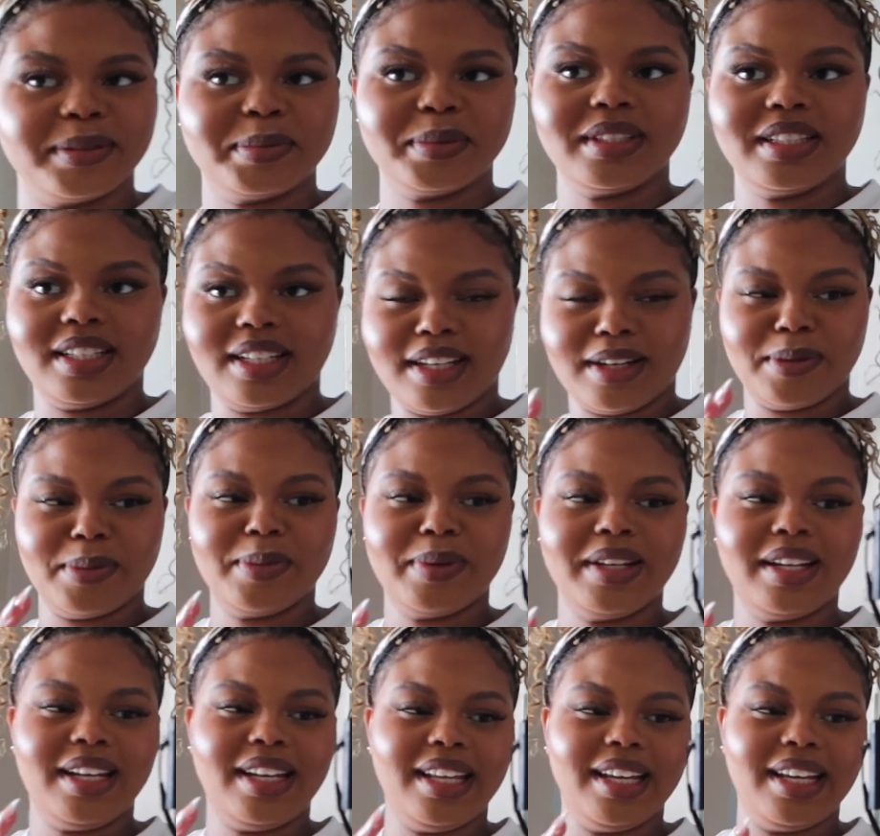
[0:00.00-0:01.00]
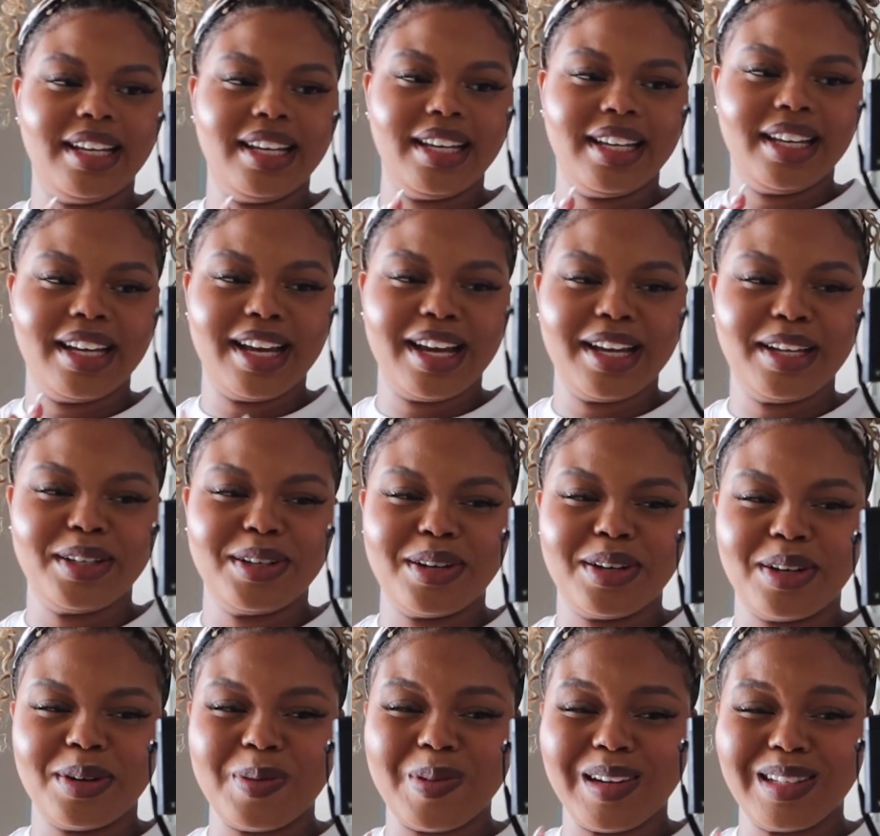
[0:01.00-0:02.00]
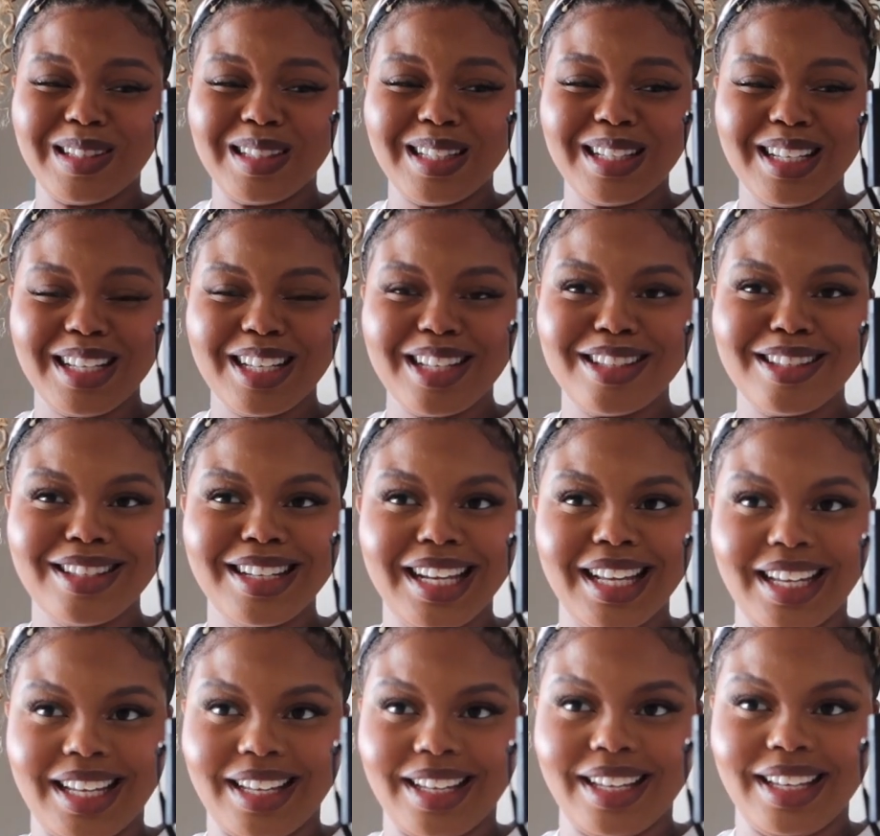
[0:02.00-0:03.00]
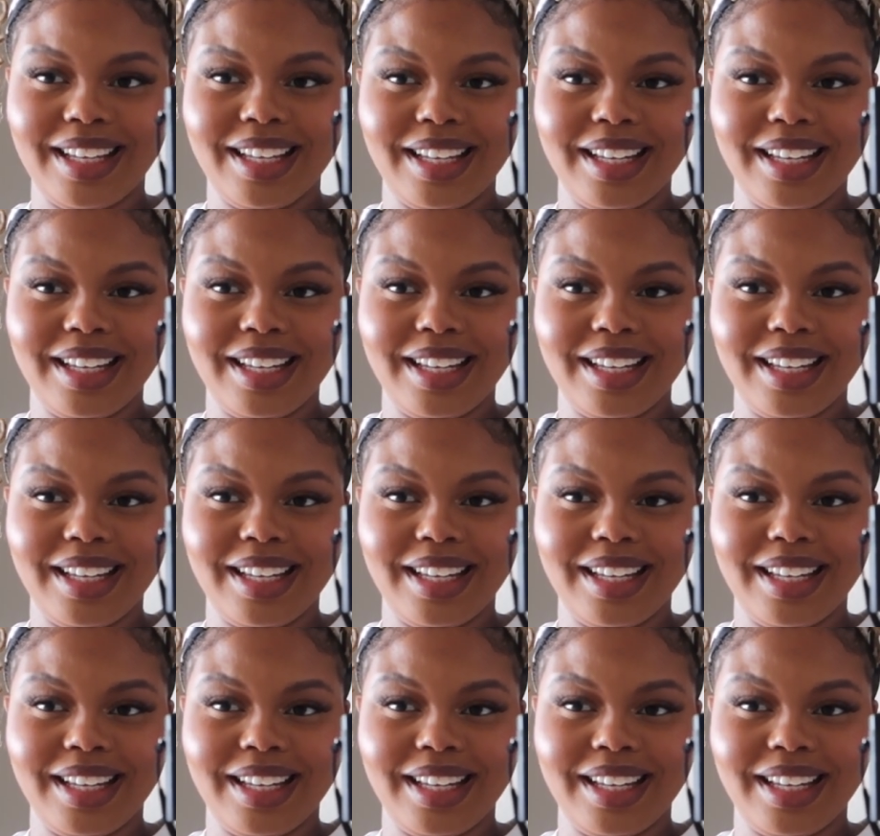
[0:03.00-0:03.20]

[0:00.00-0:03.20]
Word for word: upset. I don't want to lie. I do not want to lie.